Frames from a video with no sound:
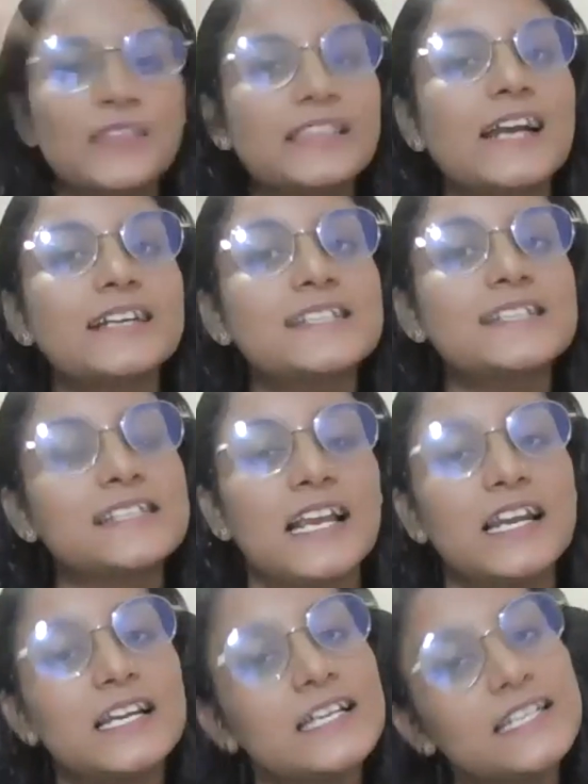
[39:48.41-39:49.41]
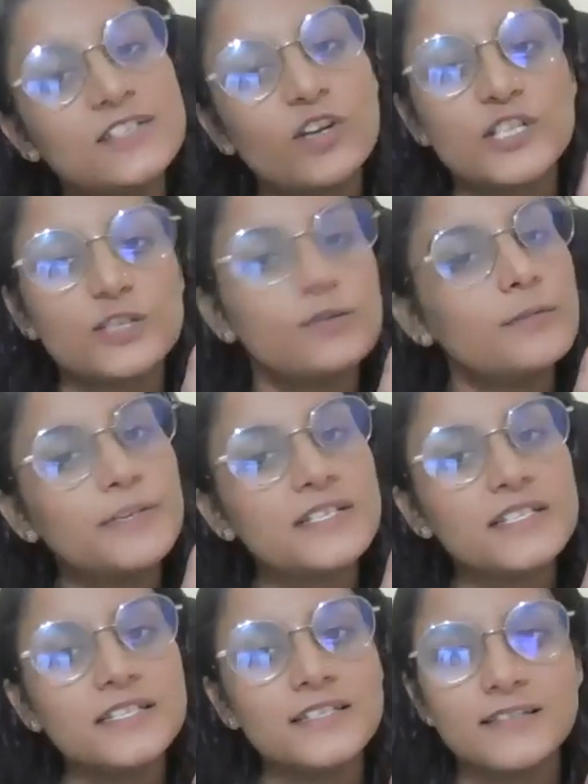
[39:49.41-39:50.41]
that seller is also a
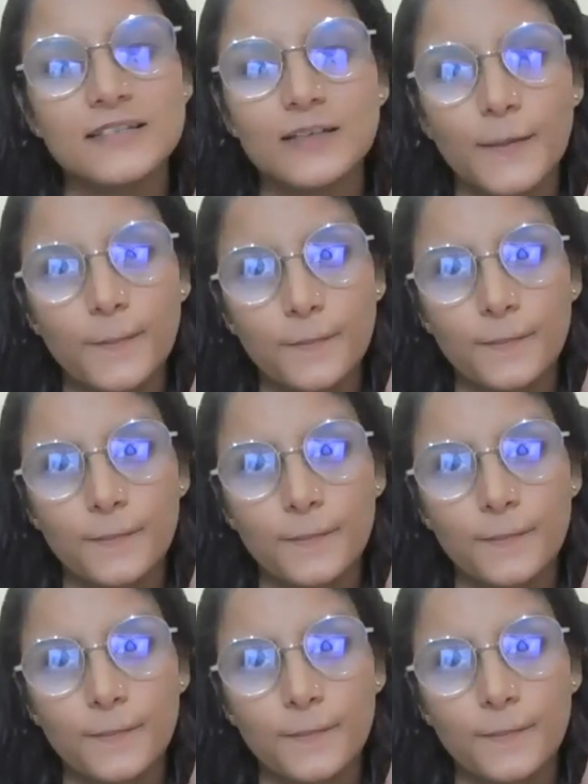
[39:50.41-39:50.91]
business.